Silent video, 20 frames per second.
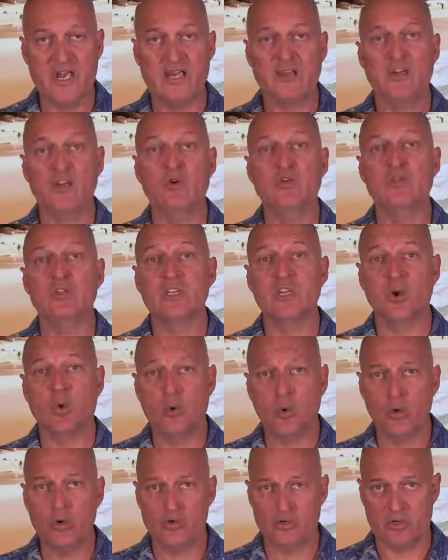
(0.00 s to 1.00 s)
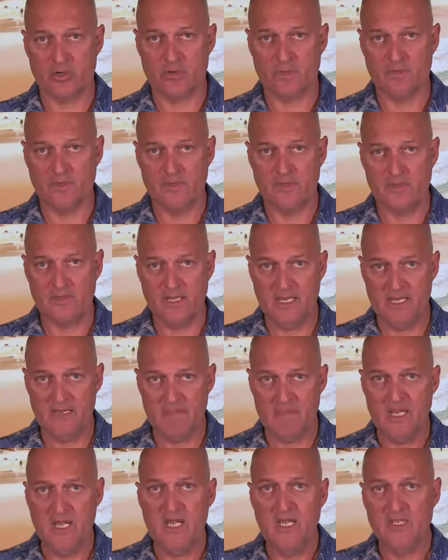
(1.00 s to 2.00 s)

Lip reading: and know the order, okay?